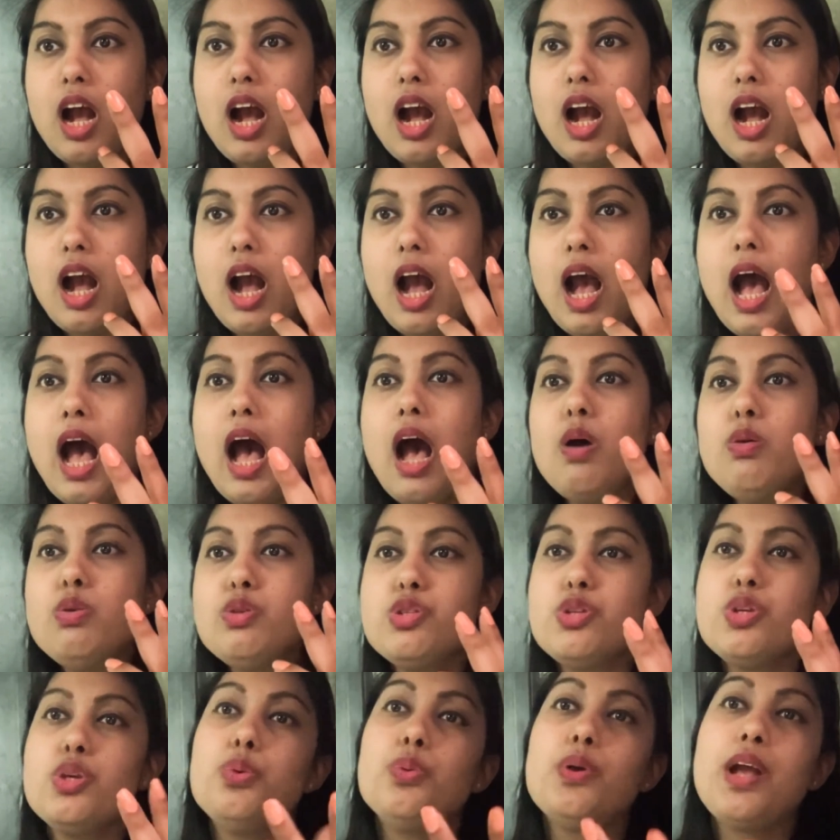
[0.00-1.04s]
how
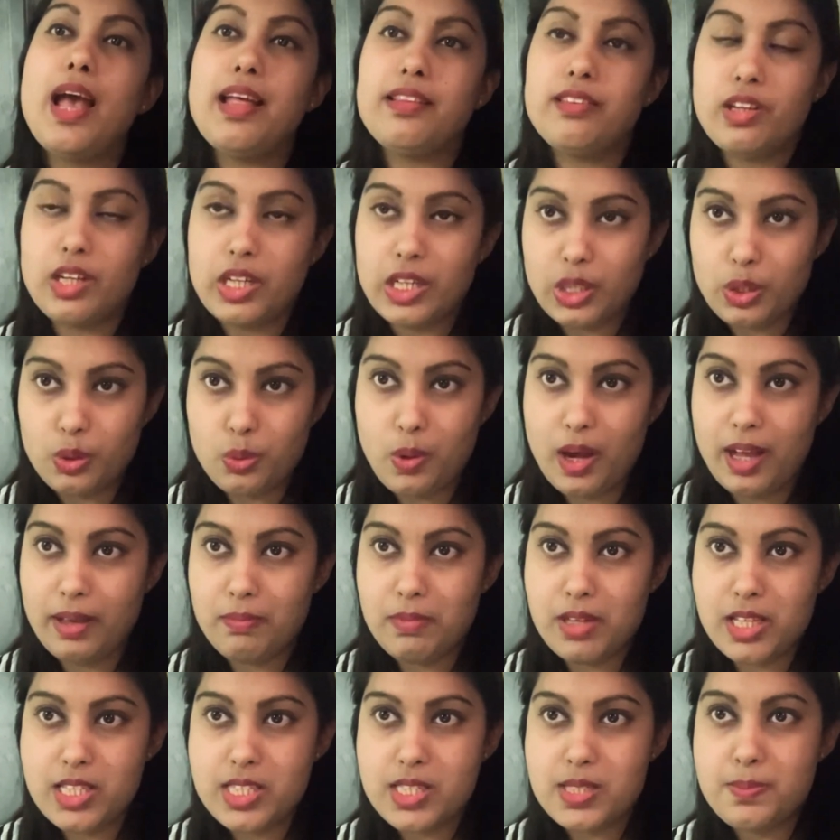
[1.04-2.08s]
do you gather
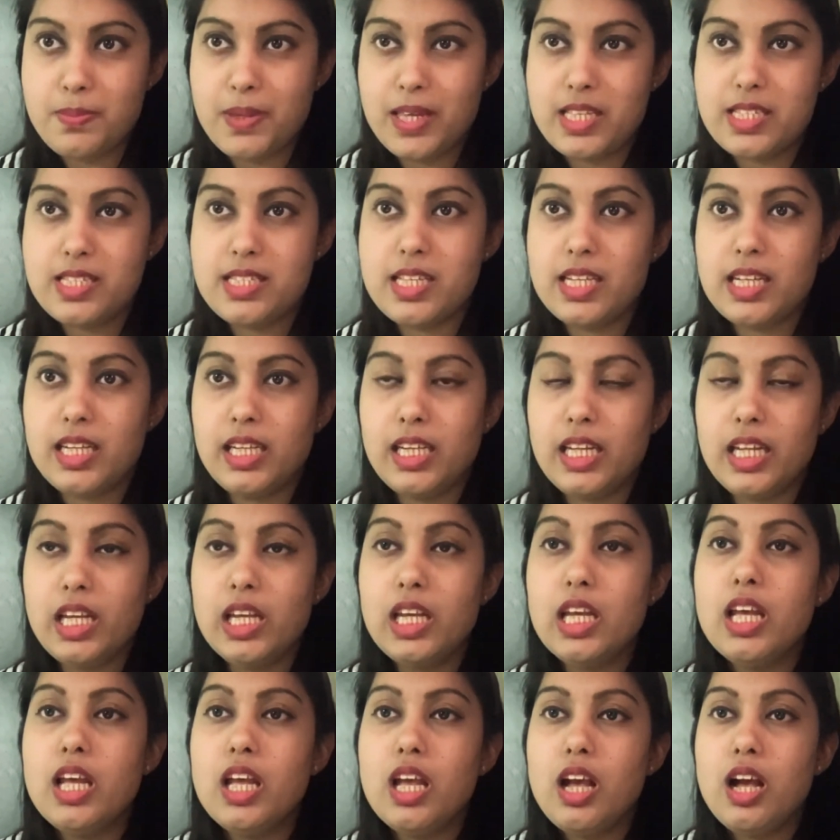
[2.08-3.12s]
requirements.
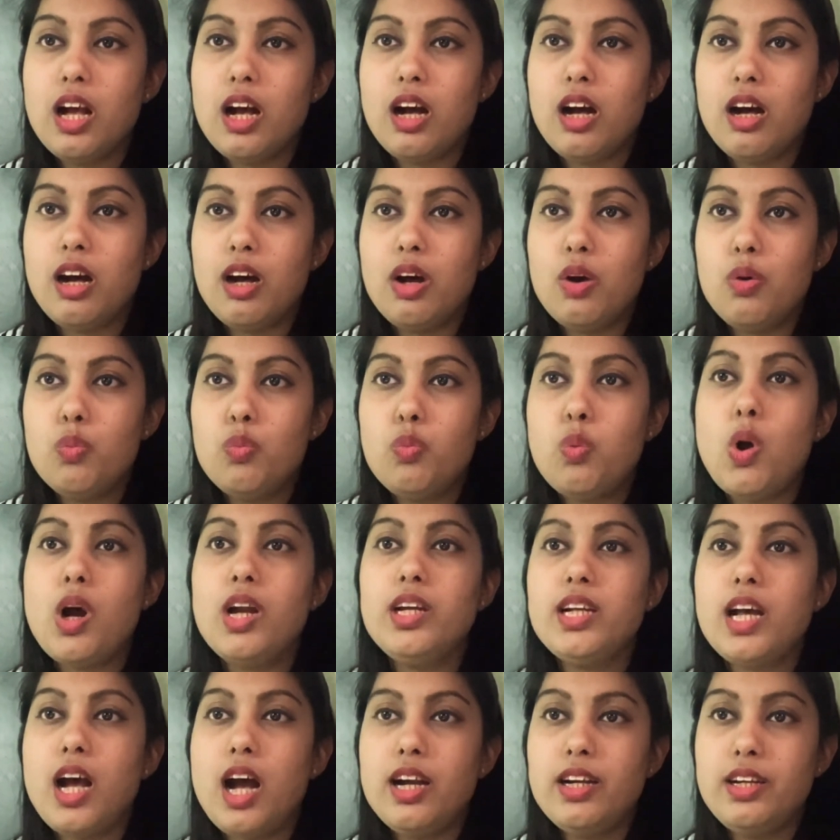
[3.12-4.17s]
Basically,
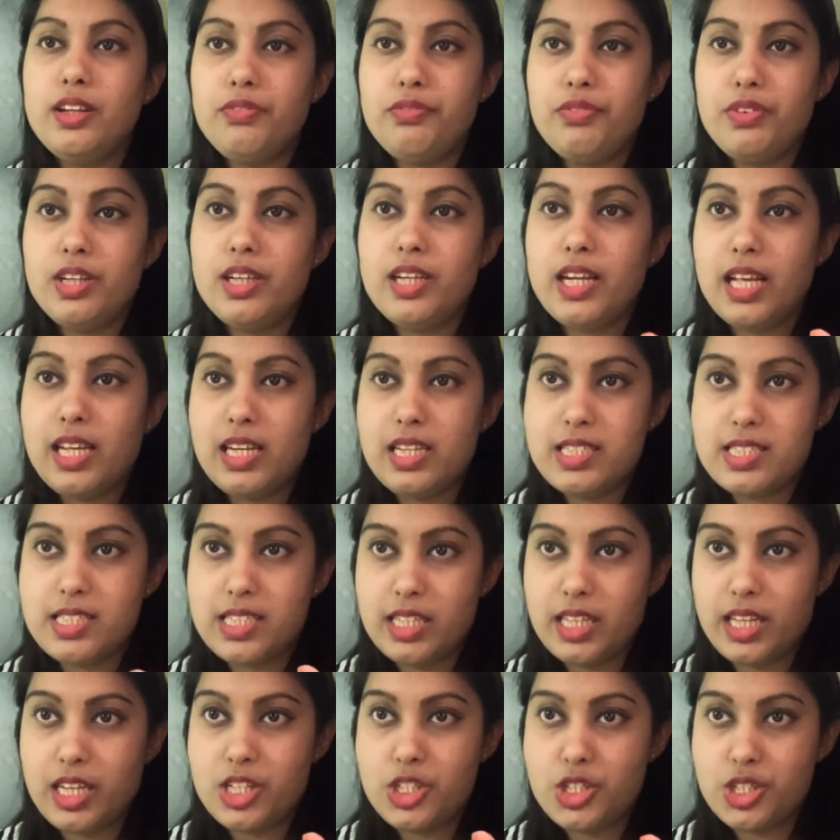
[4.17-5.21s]
what are different
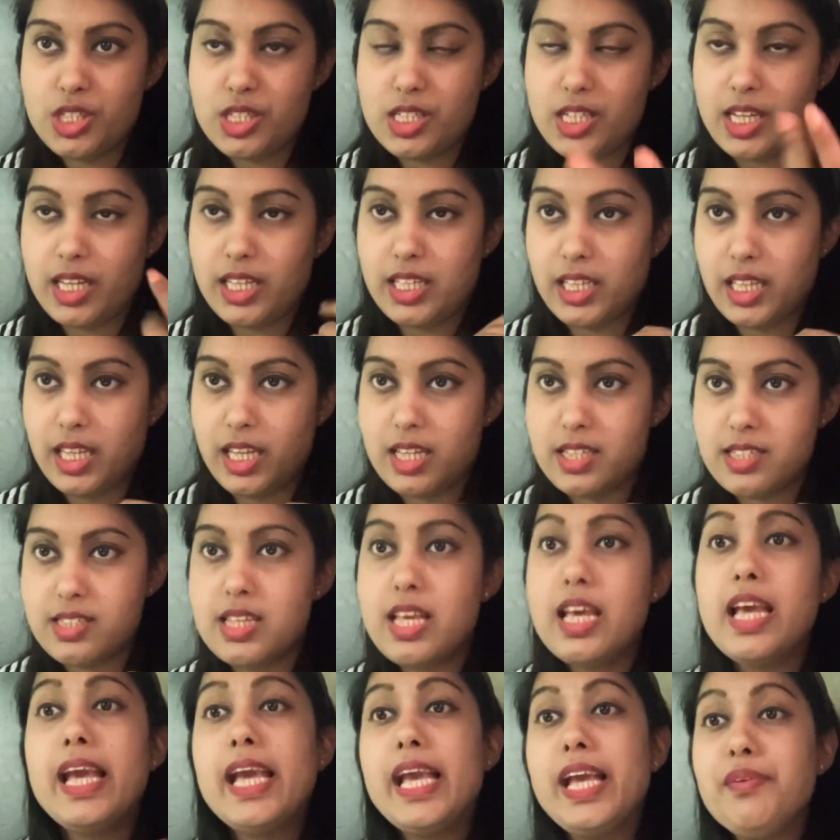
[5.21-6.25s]
elicitation techniques.
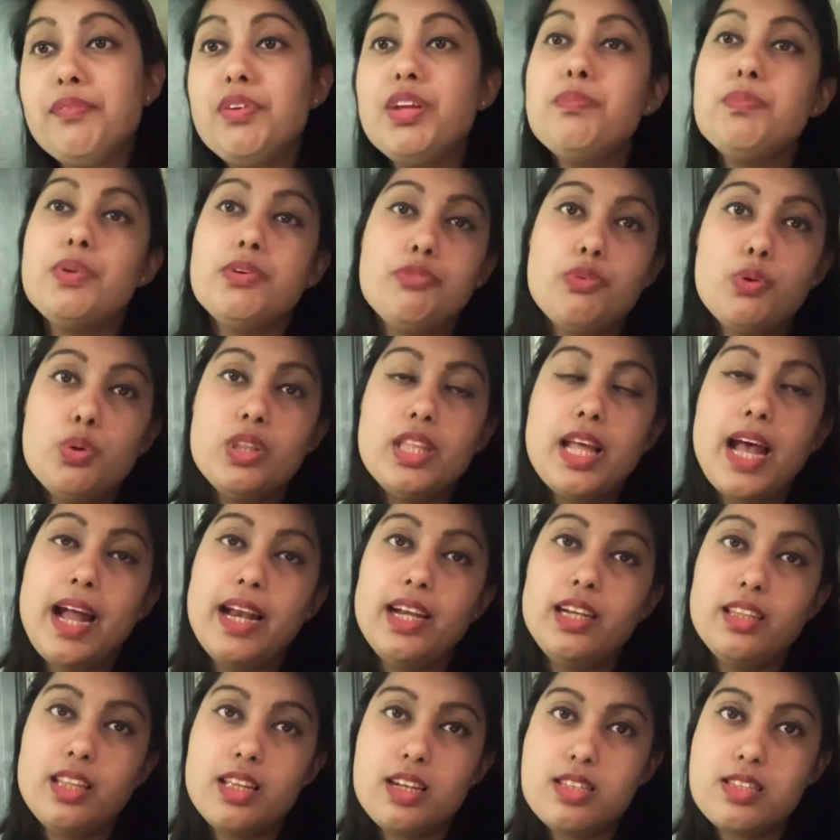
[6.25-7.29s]
Even before
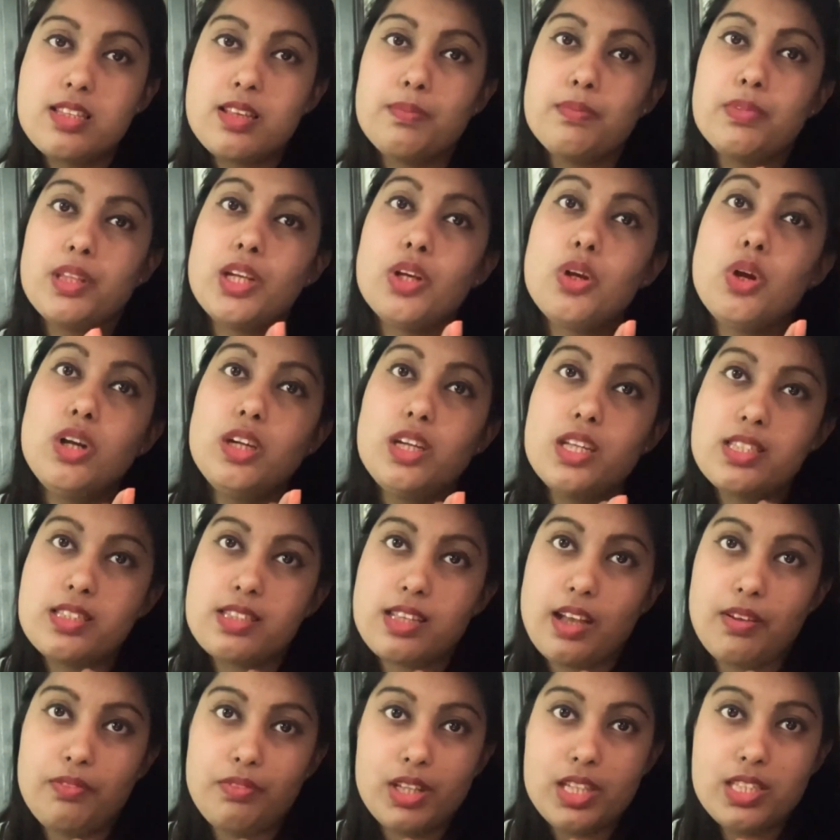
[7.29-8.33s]
that, there is something called
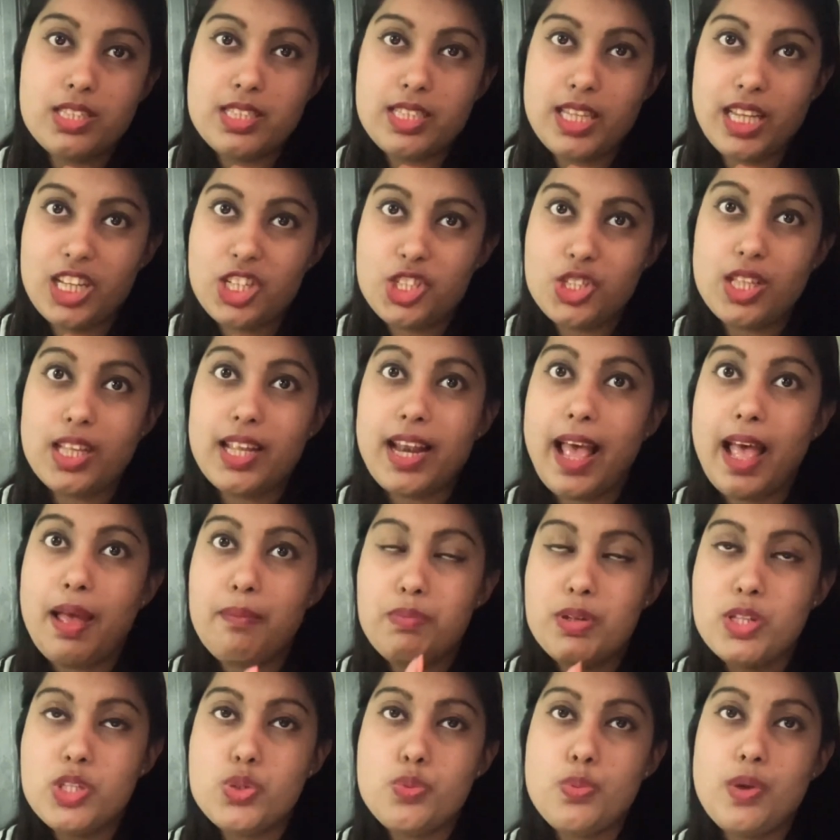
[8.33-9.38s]
discovery stage that
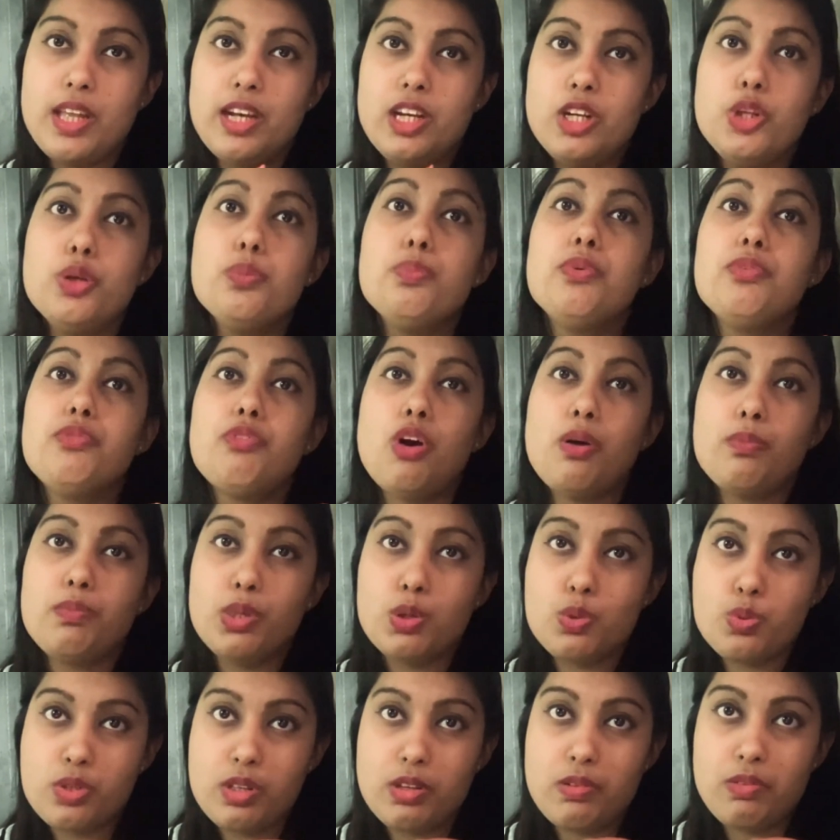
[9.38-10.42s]
happens wherein you perform
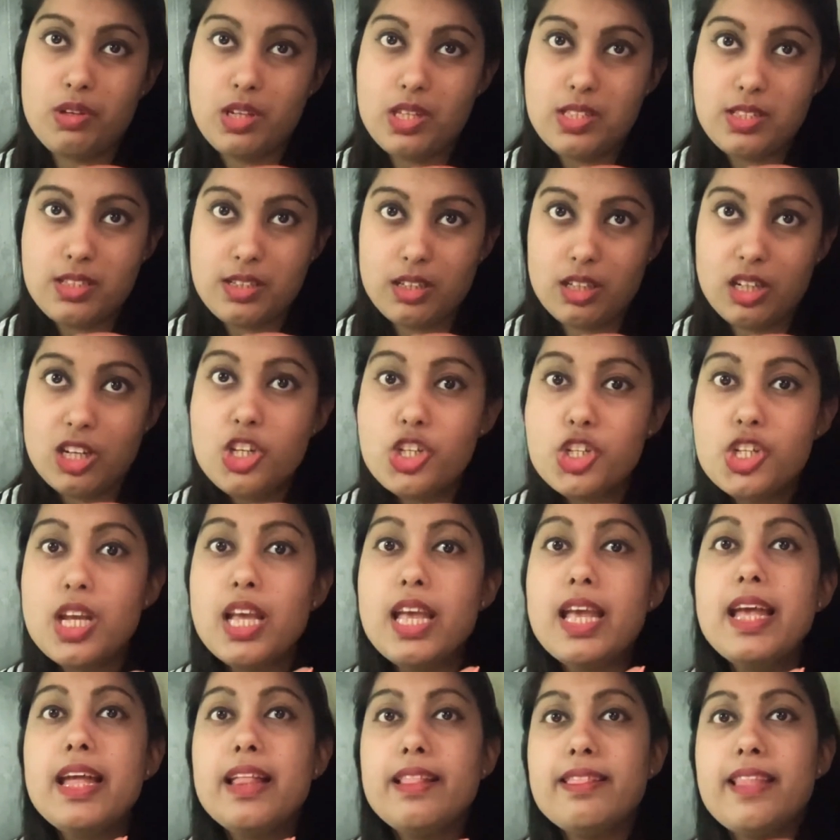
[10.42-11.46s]
user research.
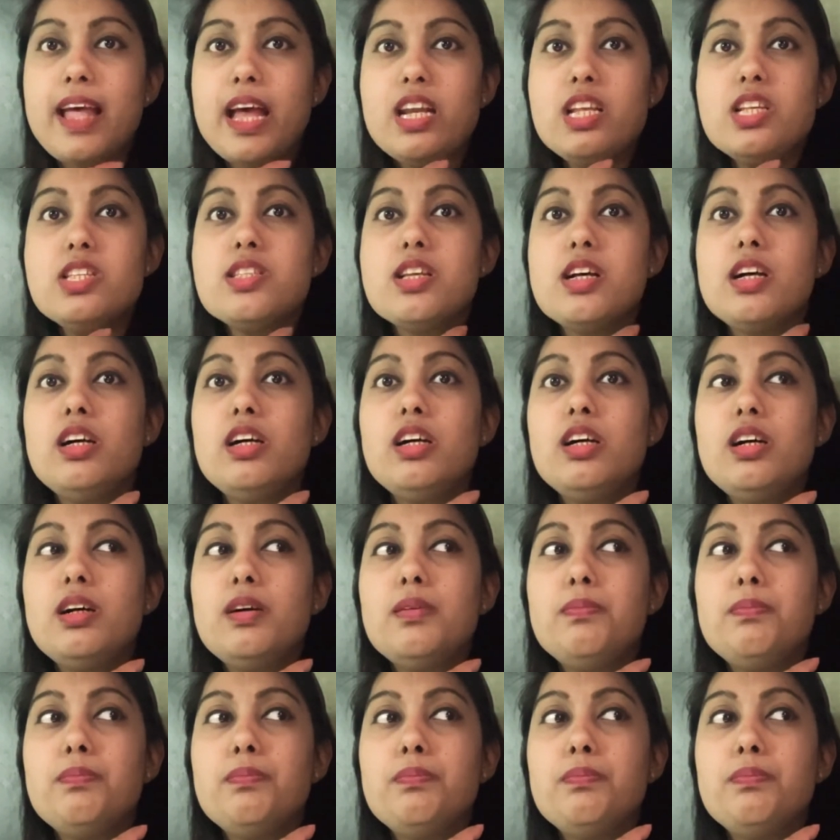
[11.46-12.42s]
That is a